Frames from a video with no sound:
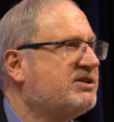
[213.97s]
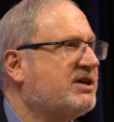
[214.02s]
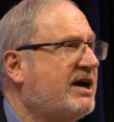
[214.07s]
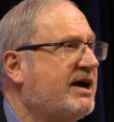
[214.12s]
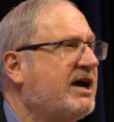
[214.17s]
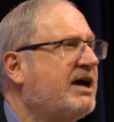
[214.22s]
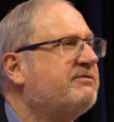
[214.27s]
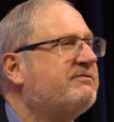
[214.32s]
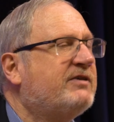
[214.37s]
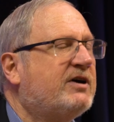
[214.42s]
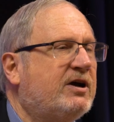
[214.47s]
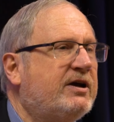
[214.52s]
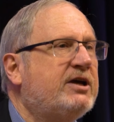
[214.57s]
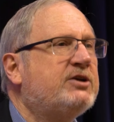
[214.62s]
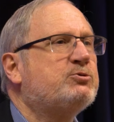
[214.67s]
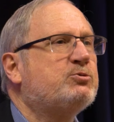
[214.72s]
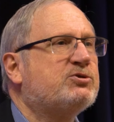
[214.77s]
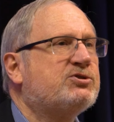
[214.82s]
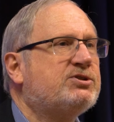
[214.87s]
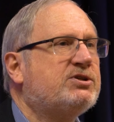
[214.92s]
I got very
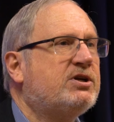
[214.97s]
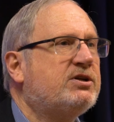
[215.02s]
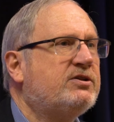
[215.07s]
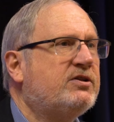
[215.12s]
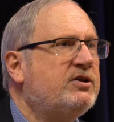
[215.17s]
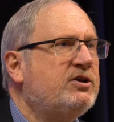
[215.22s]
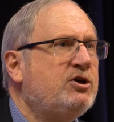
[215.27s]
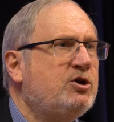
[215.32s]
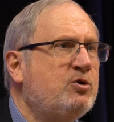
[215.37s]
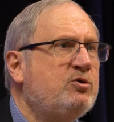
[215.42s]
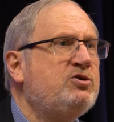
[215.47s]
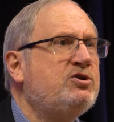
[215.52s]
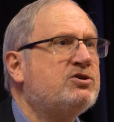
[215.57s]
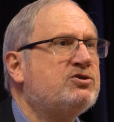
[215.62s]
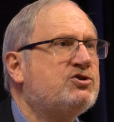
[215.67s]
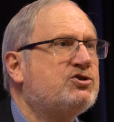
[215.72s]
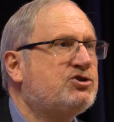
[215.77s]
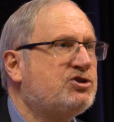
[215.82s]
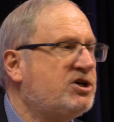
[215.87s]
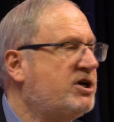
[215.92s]
interested in the
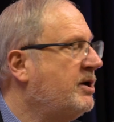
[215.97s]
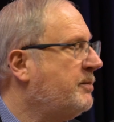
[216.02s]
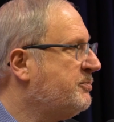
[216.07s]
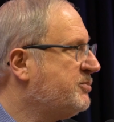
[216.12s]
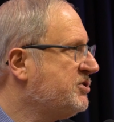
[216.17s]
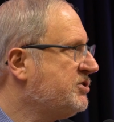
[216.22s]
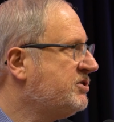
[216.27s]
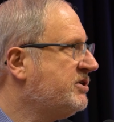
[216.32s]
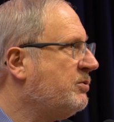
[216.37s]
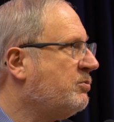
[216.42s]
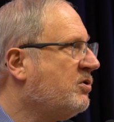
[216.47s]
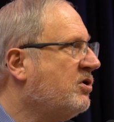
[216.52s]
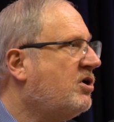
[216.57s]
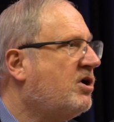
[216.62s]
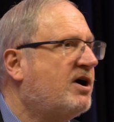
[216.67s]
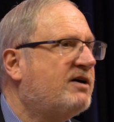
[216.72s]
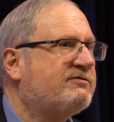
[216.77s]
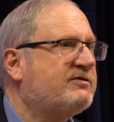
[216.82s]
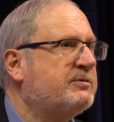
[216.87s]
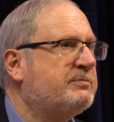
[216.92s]
Union ships that were
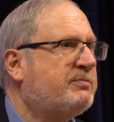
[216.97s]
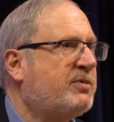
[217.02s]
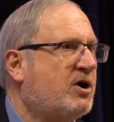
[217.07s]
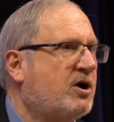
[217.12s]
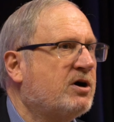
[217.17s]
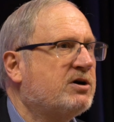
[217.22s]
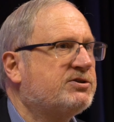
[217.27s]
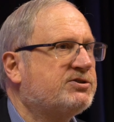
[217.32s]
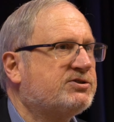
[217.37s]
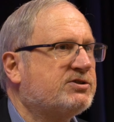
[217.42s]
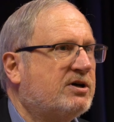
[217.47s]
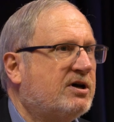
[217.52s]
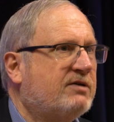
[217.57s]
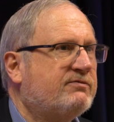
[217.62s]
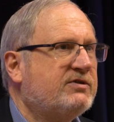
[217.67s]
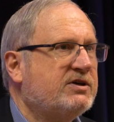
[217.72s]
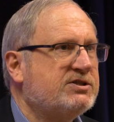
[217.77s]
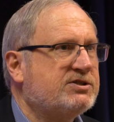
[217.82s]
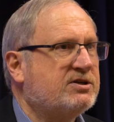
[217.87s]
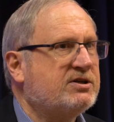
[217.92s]
often parts
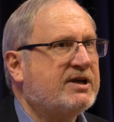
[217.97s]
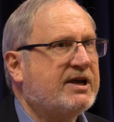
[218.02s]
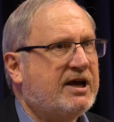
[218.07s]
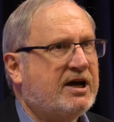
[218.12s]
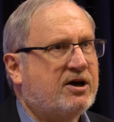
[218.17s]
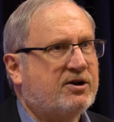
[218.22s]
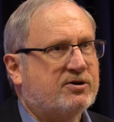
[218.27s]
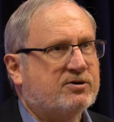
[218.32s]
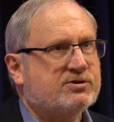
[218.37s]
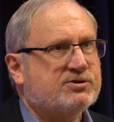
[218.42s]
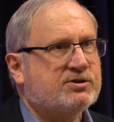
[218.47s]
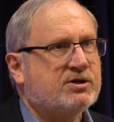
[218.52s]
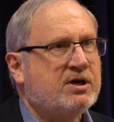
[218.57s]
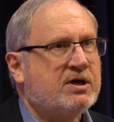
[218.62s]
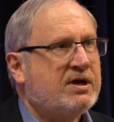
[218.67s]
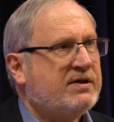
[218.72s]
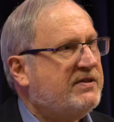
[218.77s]
of these encounters.